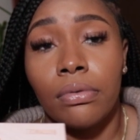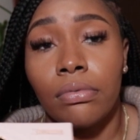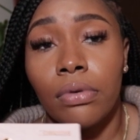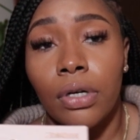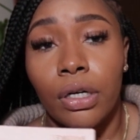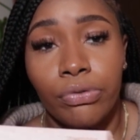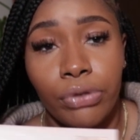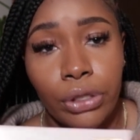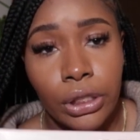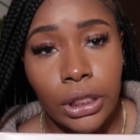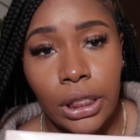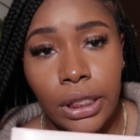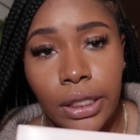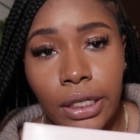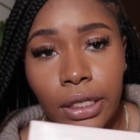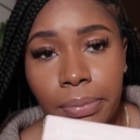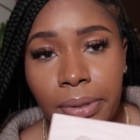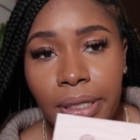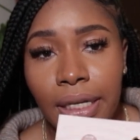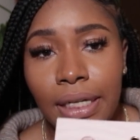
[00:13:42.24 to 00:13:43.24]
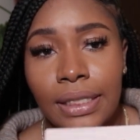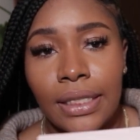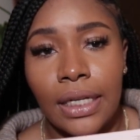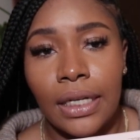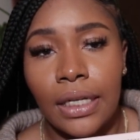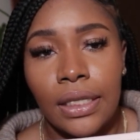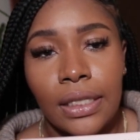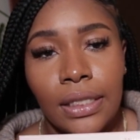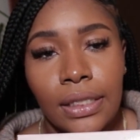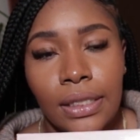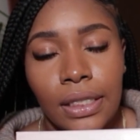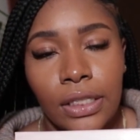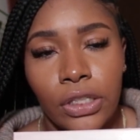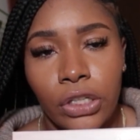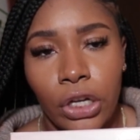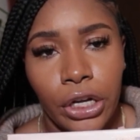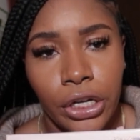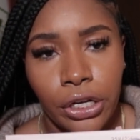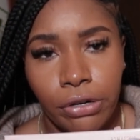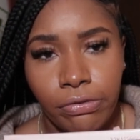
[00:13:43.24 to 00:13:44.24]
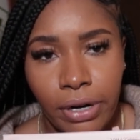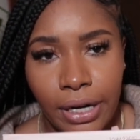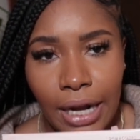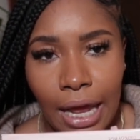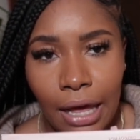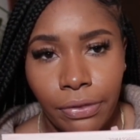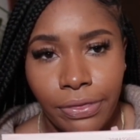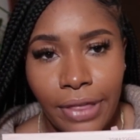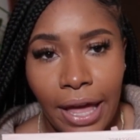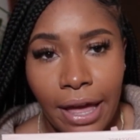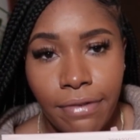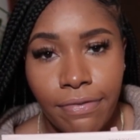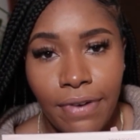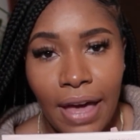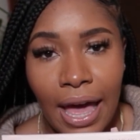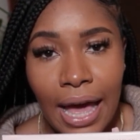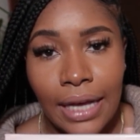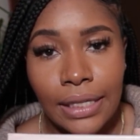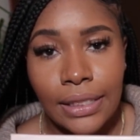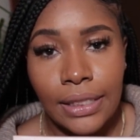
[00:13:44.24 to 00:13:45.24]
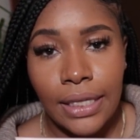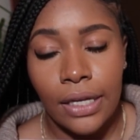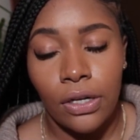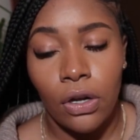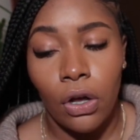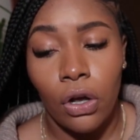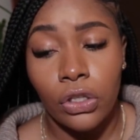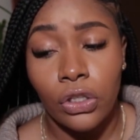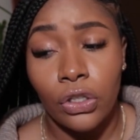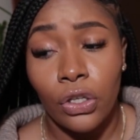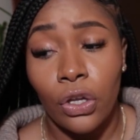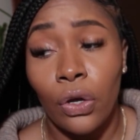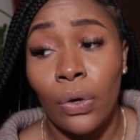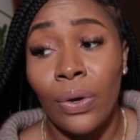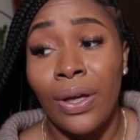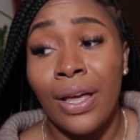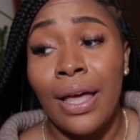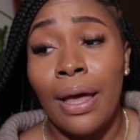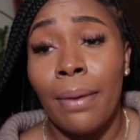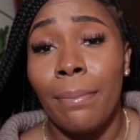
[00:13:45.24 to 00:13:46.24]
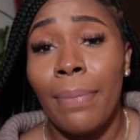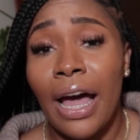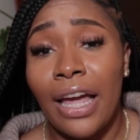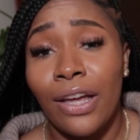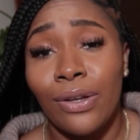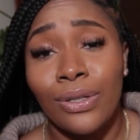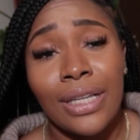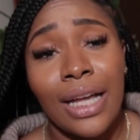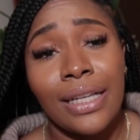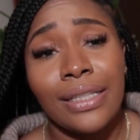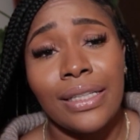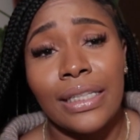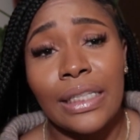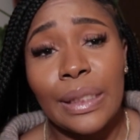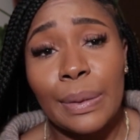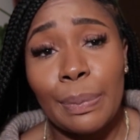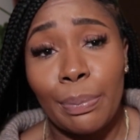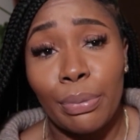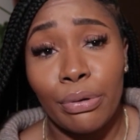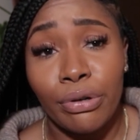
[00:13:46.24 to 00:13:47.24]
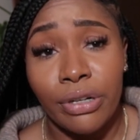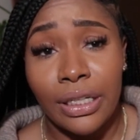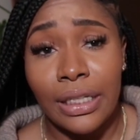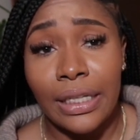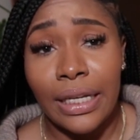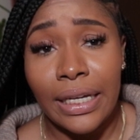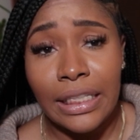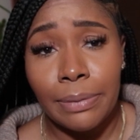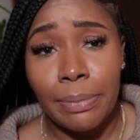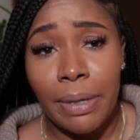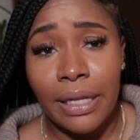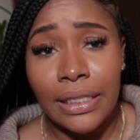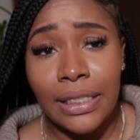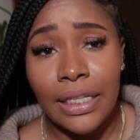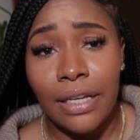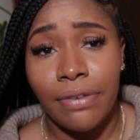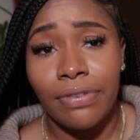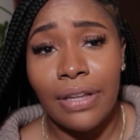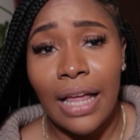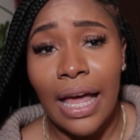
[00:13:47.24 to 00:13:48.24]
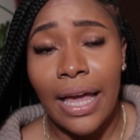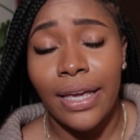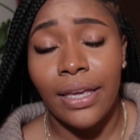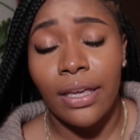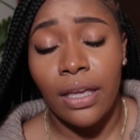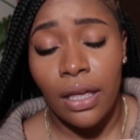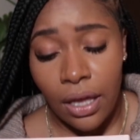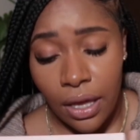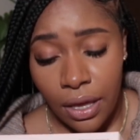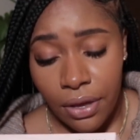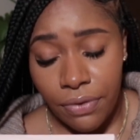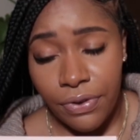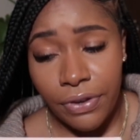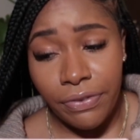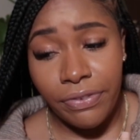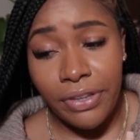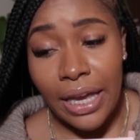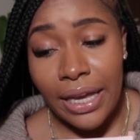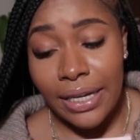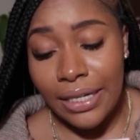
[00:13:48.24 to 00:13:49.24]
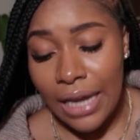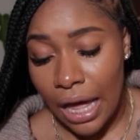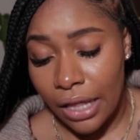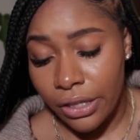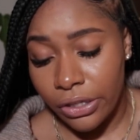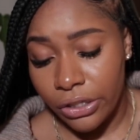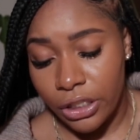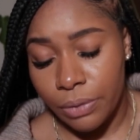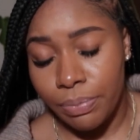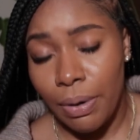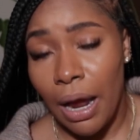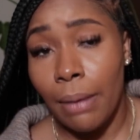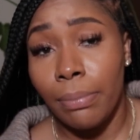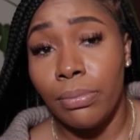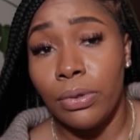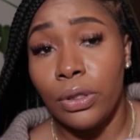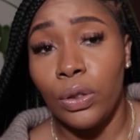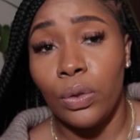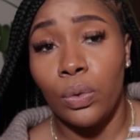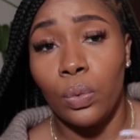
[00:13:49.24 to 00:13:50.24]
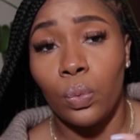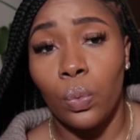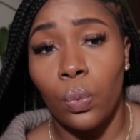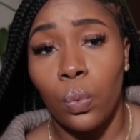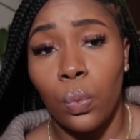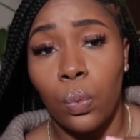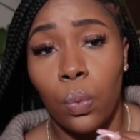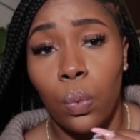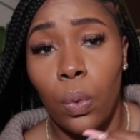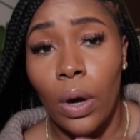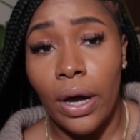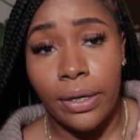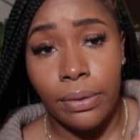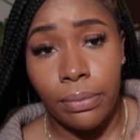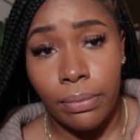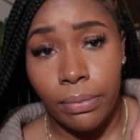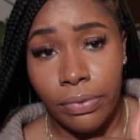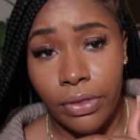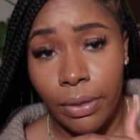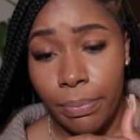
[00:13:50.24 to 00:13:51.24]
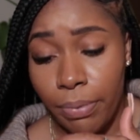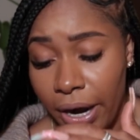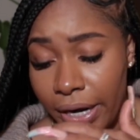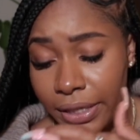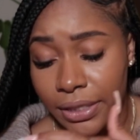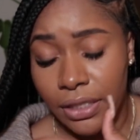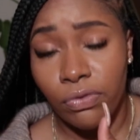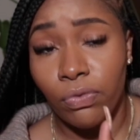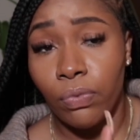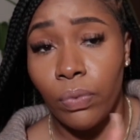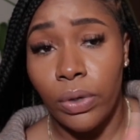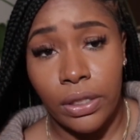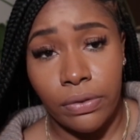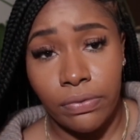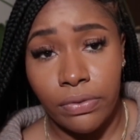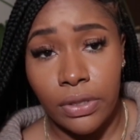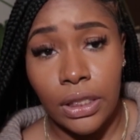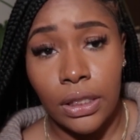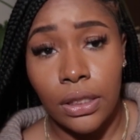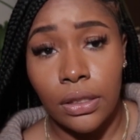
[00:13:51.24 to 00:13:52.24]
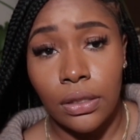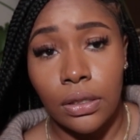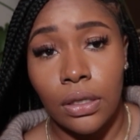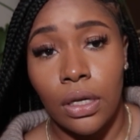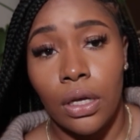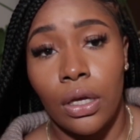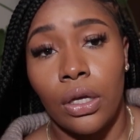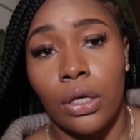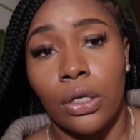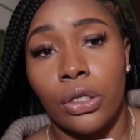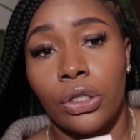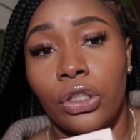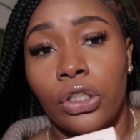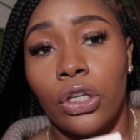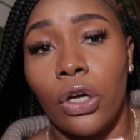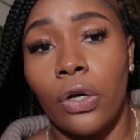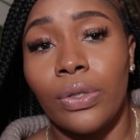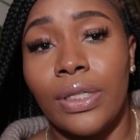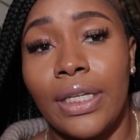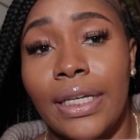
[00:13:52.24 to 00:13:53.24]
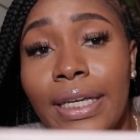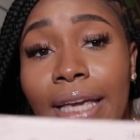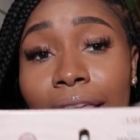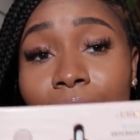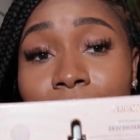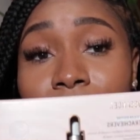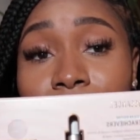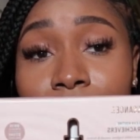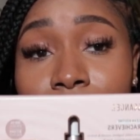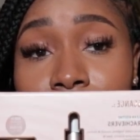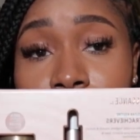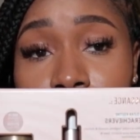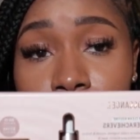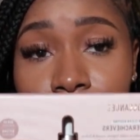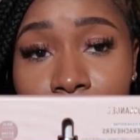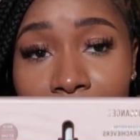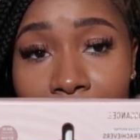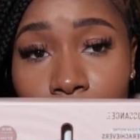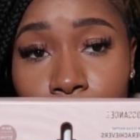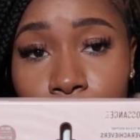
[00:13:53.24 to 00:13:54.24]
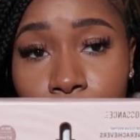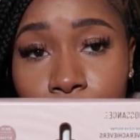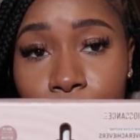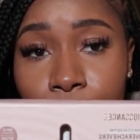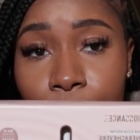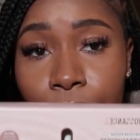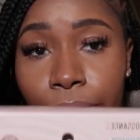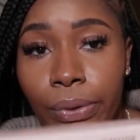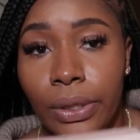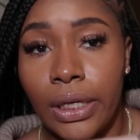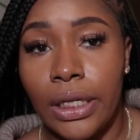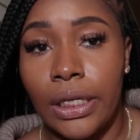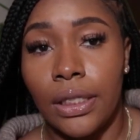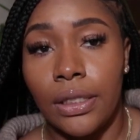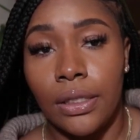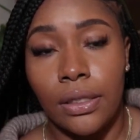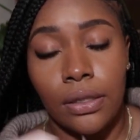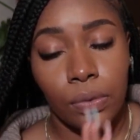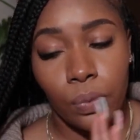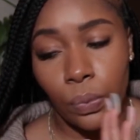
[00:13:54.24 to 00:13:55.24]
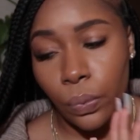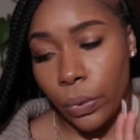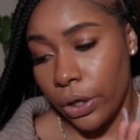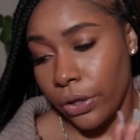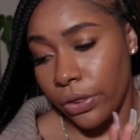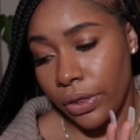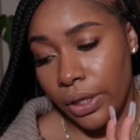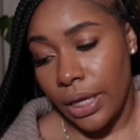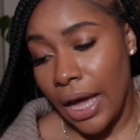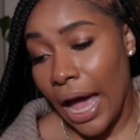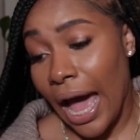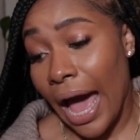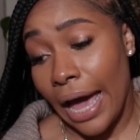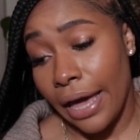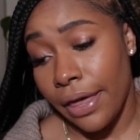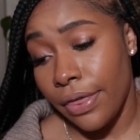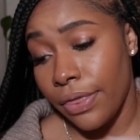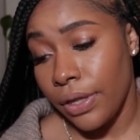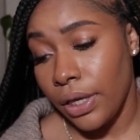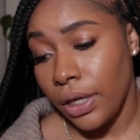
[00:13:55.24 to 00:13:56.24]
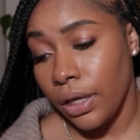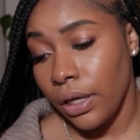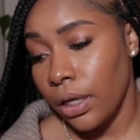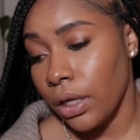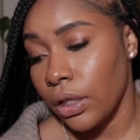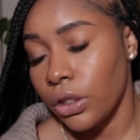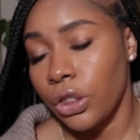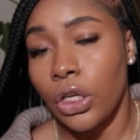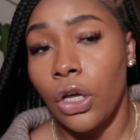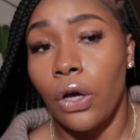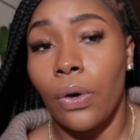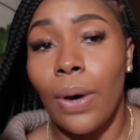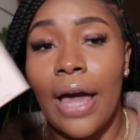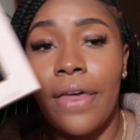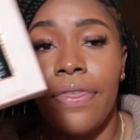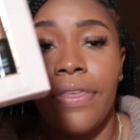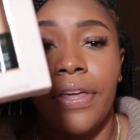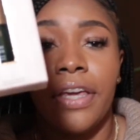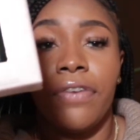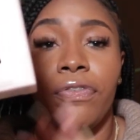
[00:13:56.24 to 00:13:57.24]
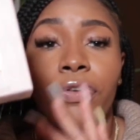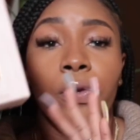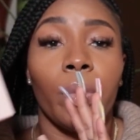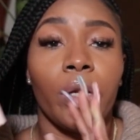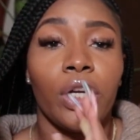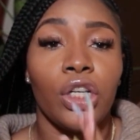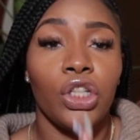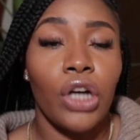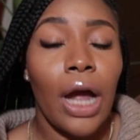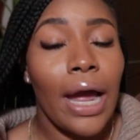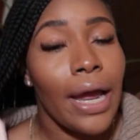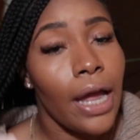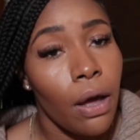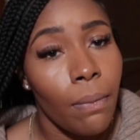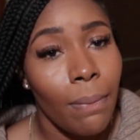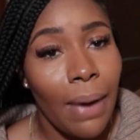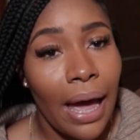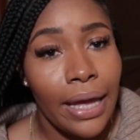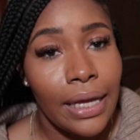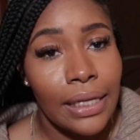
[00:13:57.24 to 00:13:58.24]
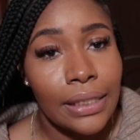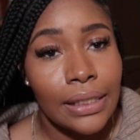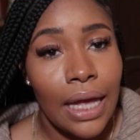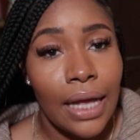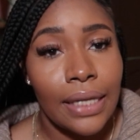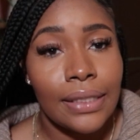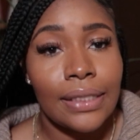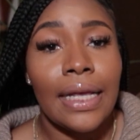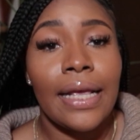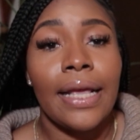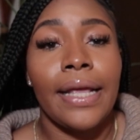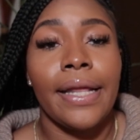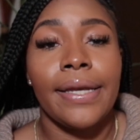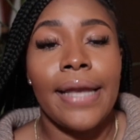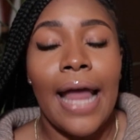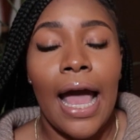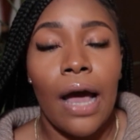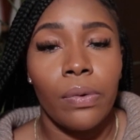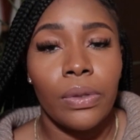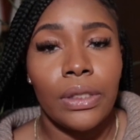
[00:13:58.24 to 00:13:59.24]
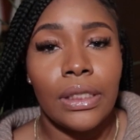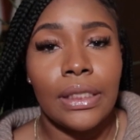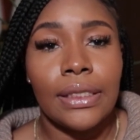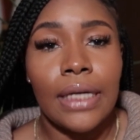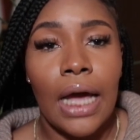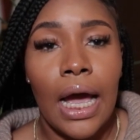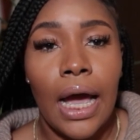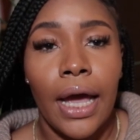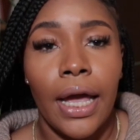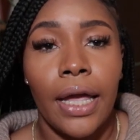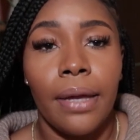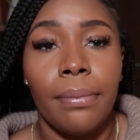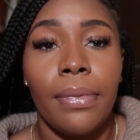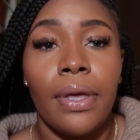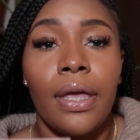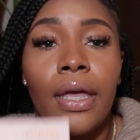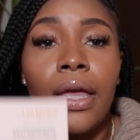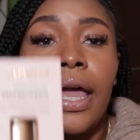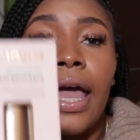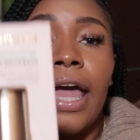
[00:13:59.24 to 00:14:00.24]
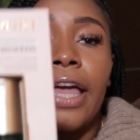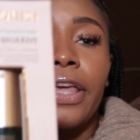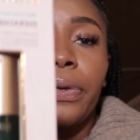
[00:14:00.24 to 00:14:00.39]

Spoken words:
really good because none of these things are gonna run out that fast, and also Biossance is pretty expensive. Like $58 is probably the price of one of these. So to get this in a value is worth it, I think. So I think if you want to try out Biossance, now is the time, and